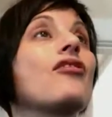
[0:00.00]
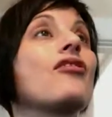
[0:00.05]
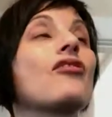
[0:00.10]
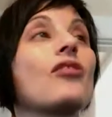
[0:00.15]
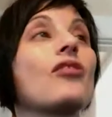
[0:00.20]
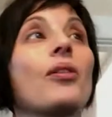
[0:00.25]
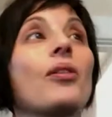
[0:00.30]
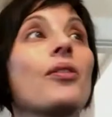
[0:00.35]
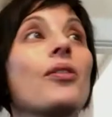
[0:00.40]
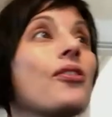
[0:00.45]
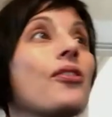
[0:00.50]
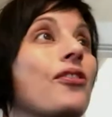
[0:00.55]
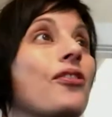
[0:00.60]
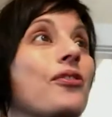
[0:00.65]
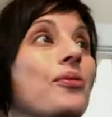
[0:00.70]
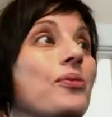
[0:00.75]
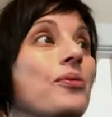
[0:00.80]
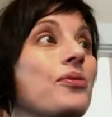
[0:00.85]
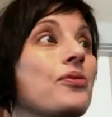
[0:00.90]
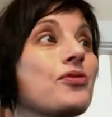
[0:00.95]
star
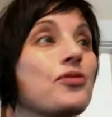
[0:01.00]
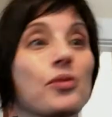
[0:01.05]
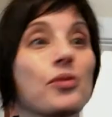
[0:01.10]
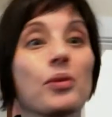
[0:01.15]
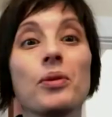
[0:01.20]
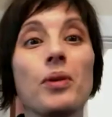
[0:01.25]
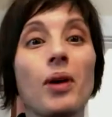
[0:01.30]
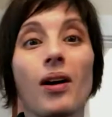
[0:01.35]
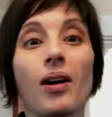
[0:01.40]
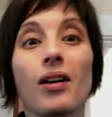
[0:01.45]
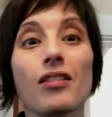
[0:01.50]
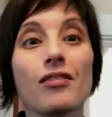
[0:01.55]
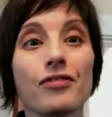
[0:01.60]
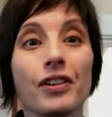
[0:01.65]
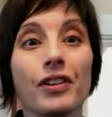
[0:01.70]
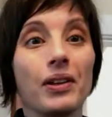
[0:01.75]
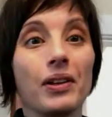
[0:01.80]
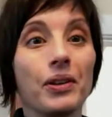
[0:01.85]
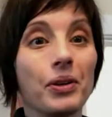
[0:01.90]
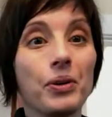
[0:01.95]
student Drew
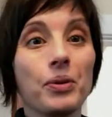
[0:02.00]
Harvell,